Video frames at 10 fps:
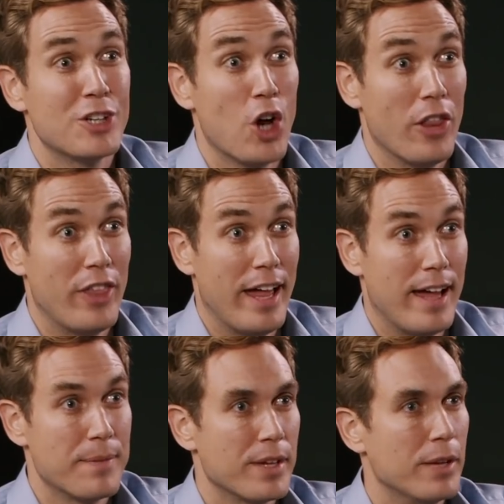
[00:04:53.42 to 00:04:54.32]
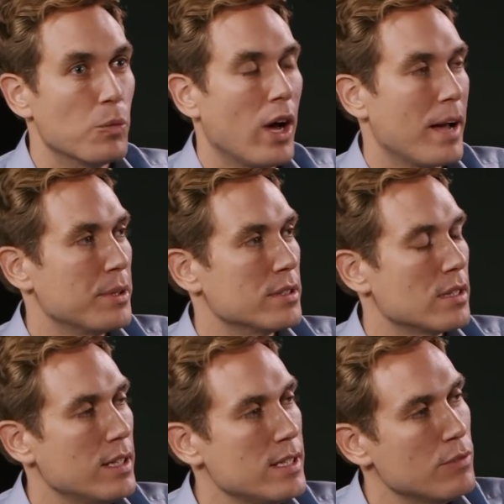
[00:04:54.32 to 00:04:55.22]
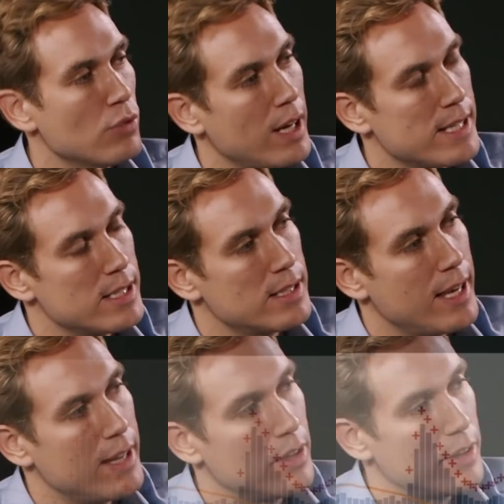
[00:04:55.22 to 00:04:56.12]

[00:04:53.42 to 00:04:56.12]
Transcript: got there and what happened. Is it right to say that